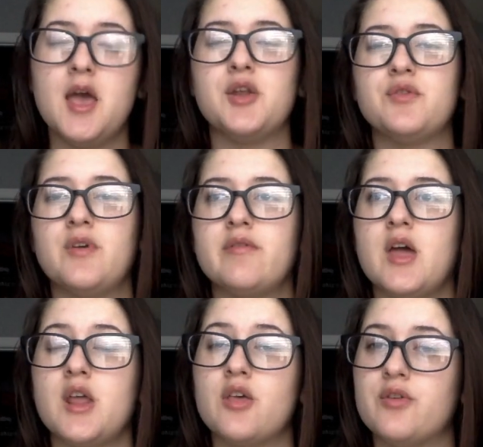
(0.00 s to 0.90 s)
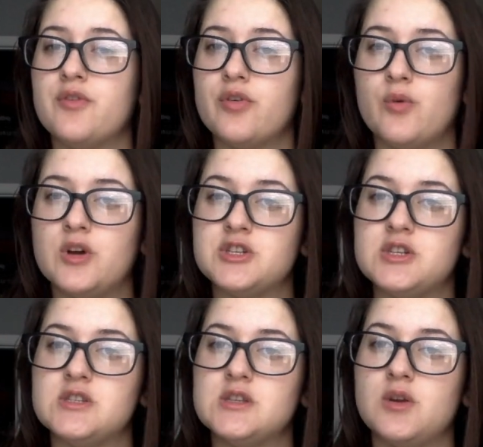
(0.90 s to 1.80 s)
And if you have any other further
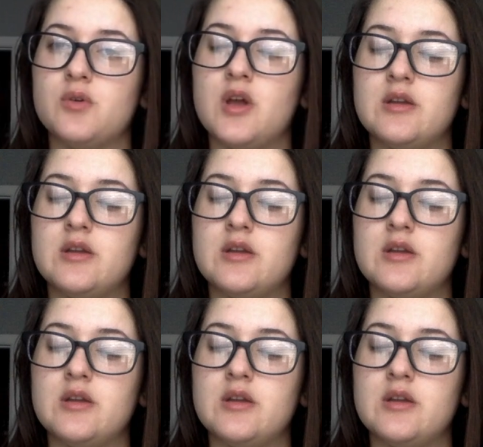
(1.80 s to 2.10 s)
questions in,